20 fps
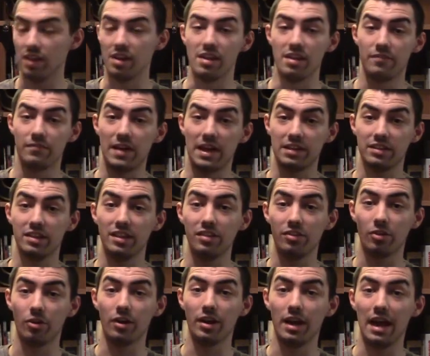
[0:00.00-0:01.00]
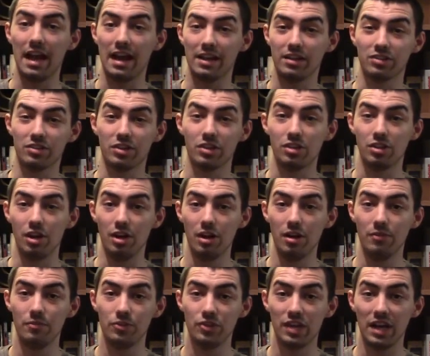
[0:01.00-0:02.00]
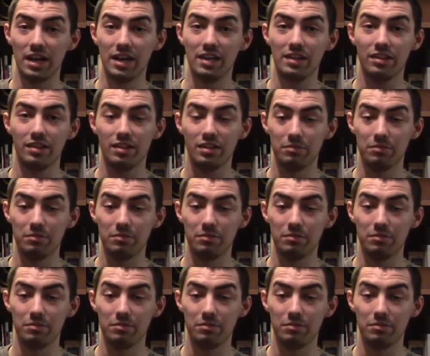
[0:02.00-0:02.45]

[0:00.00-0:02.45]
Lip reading: And in fact, these are the glove size.